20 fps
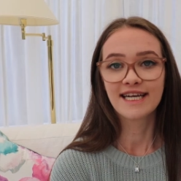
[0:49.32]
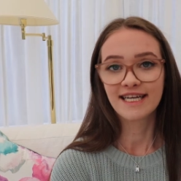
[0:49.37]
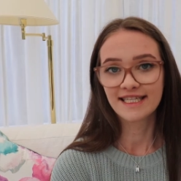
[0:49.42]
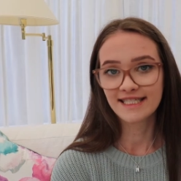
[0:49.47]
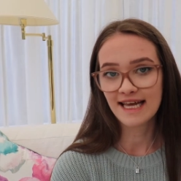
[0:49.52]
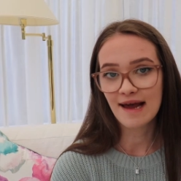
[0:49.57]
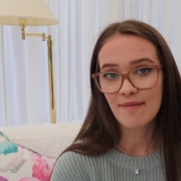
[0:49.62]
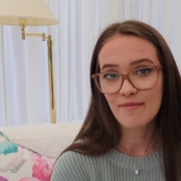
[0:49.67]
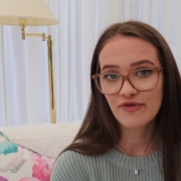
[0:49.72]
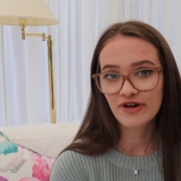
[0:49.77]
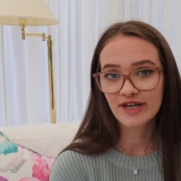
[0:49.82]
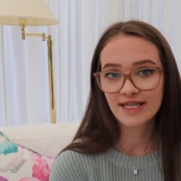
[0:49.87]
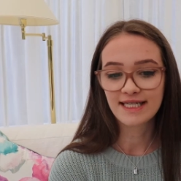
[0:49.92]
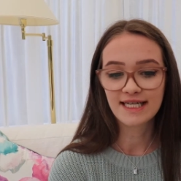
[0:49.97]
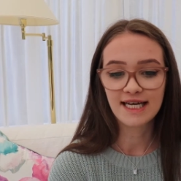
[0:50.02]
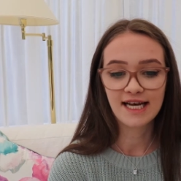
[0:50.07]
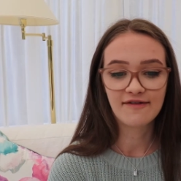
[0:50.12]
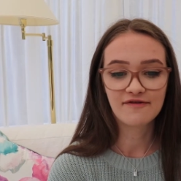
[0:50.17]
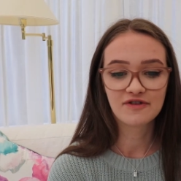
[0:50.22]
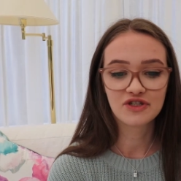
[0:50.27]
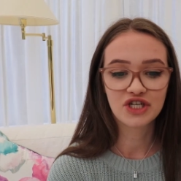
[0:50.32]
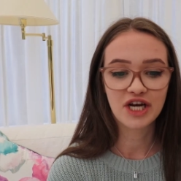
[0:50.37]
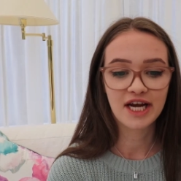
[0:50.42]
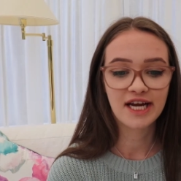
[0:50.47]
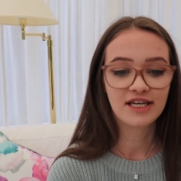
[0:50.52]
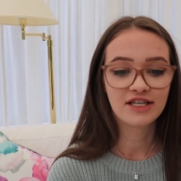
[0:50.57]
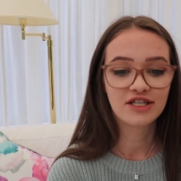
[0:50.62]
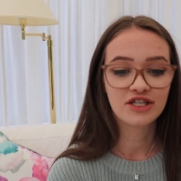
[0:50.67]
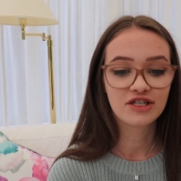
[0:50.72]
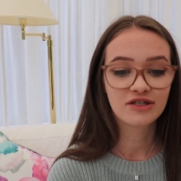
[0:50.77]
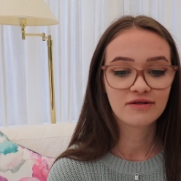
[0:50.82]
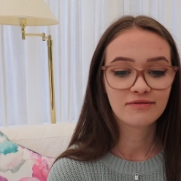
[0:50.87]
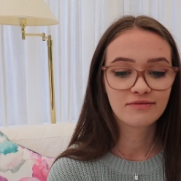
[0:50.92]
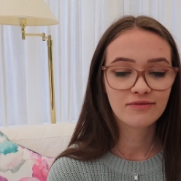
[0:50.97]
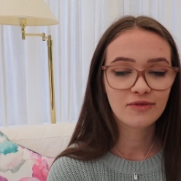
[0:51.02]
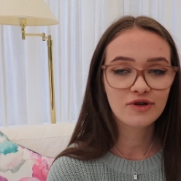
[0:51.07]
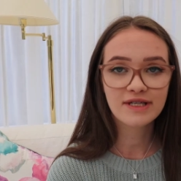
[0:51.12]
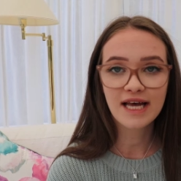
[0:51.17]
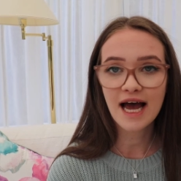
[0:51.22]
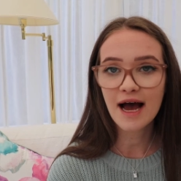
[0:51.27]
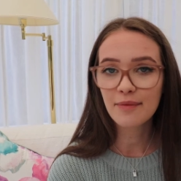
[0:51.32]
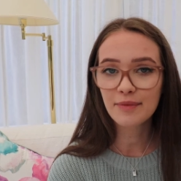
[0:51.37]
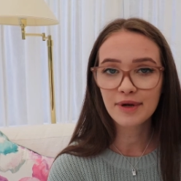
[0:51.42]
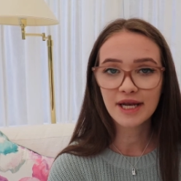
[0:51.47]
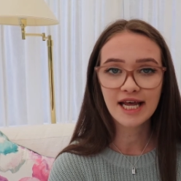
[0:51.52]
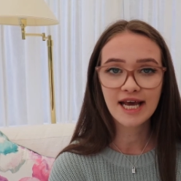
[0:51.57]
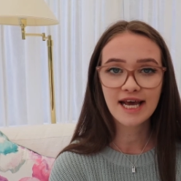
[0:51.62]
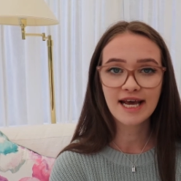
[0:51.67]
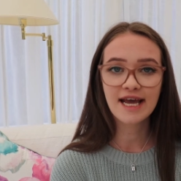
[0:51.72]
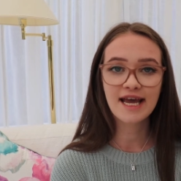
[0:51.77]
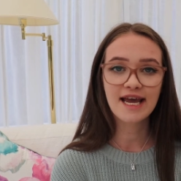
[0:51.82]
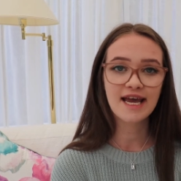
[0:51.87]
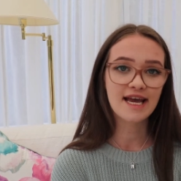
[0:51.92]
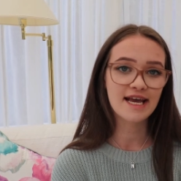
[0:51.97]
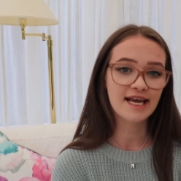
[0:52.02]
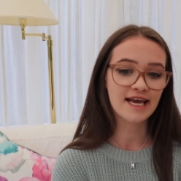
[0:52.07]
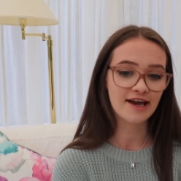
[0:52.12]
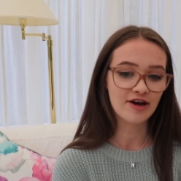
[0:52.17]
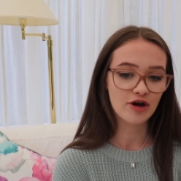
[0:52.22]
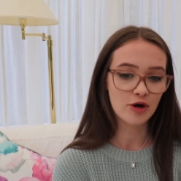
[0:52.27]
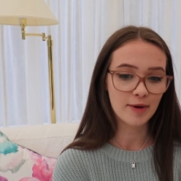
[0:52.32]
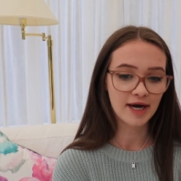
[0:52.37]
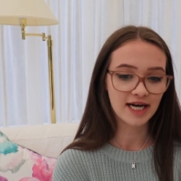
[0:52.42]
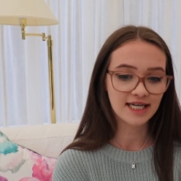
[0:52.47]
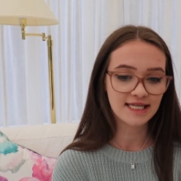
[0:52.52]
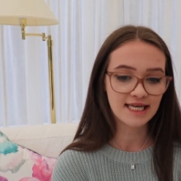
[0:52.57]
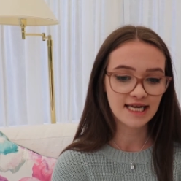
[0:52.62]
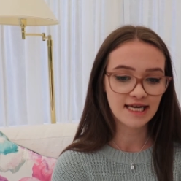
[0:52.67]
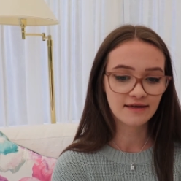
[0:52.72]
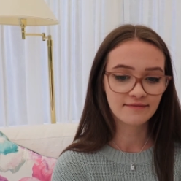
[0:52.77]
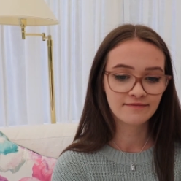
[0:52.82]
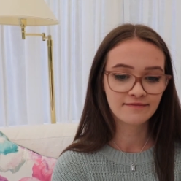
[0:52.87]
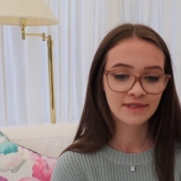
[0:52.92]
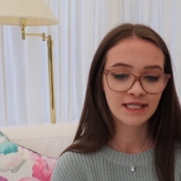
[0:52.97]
Contemporary sea level change. What's happening in Kiribati?